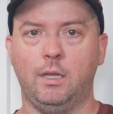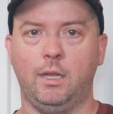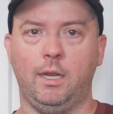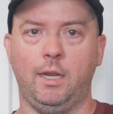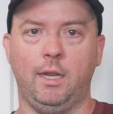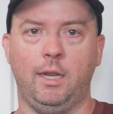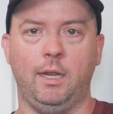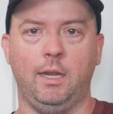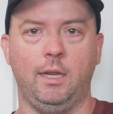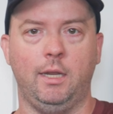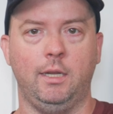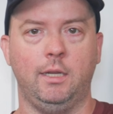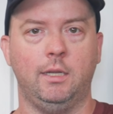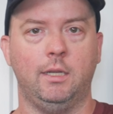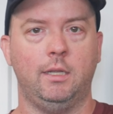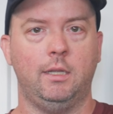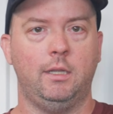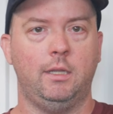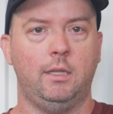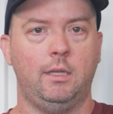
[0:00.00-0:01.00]
a
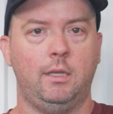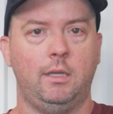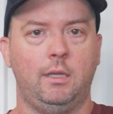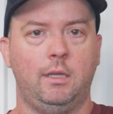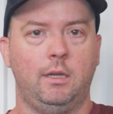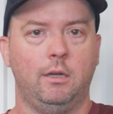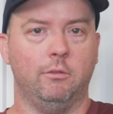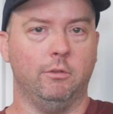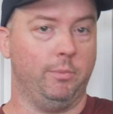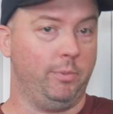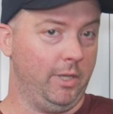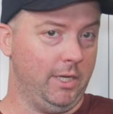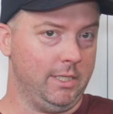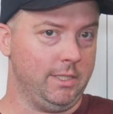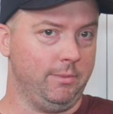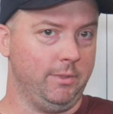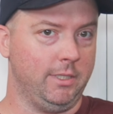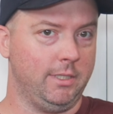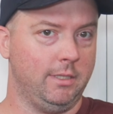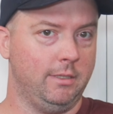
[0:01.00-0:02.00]

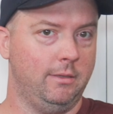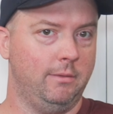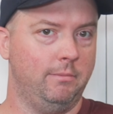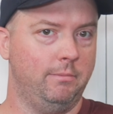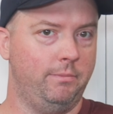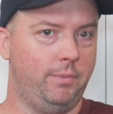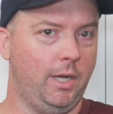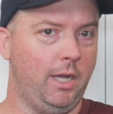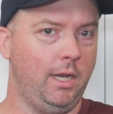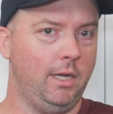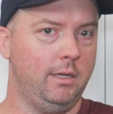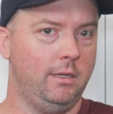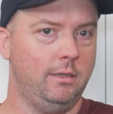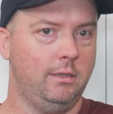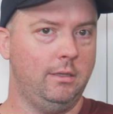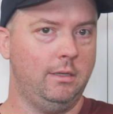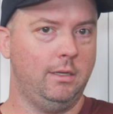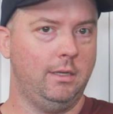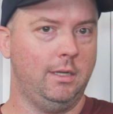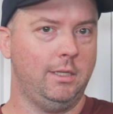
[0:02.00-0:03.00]
replacement, but
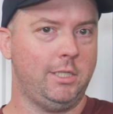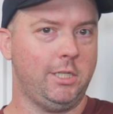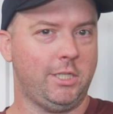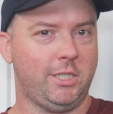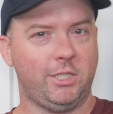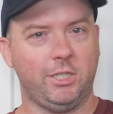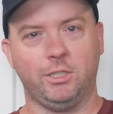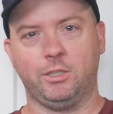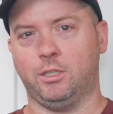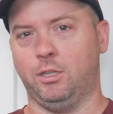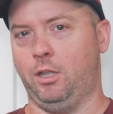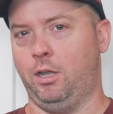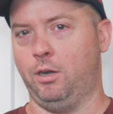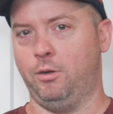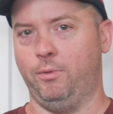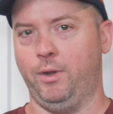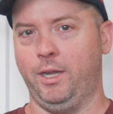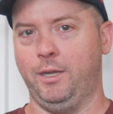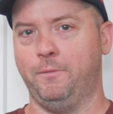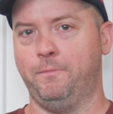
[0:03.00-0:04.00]
it just took the long
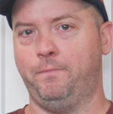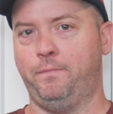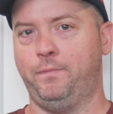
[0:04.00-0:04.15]
way.